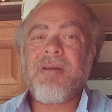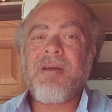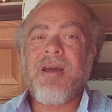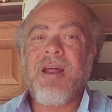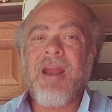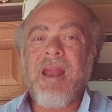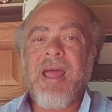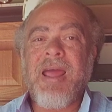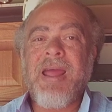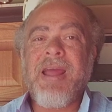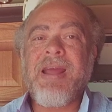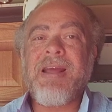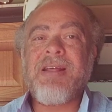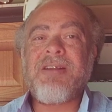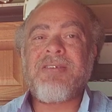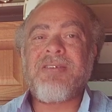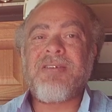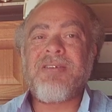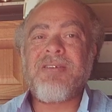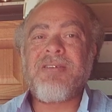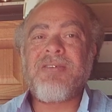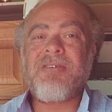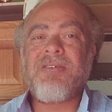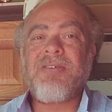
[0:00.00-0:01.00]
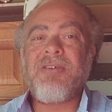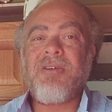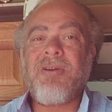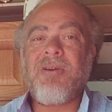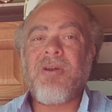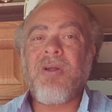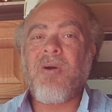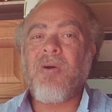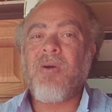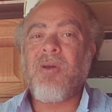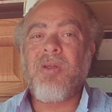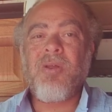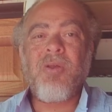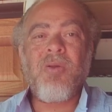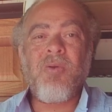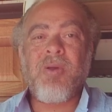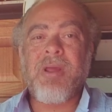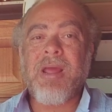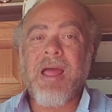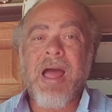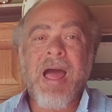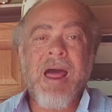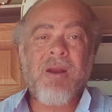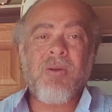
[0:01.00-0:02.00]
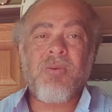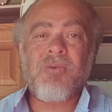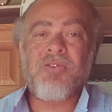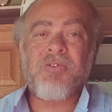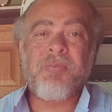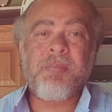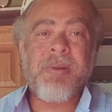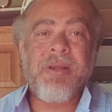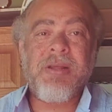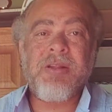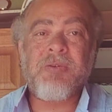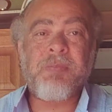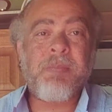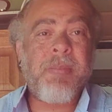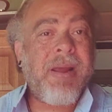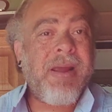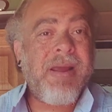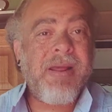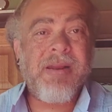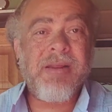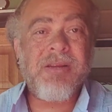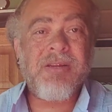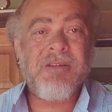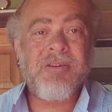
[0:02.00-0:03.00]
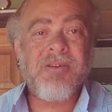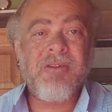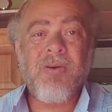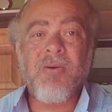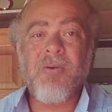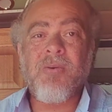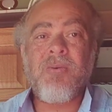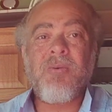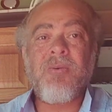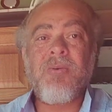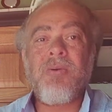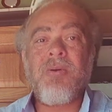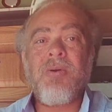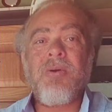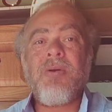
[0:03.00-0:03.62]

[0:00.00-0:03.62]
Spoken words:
glasses, you know, and I don't speak Spanish, so,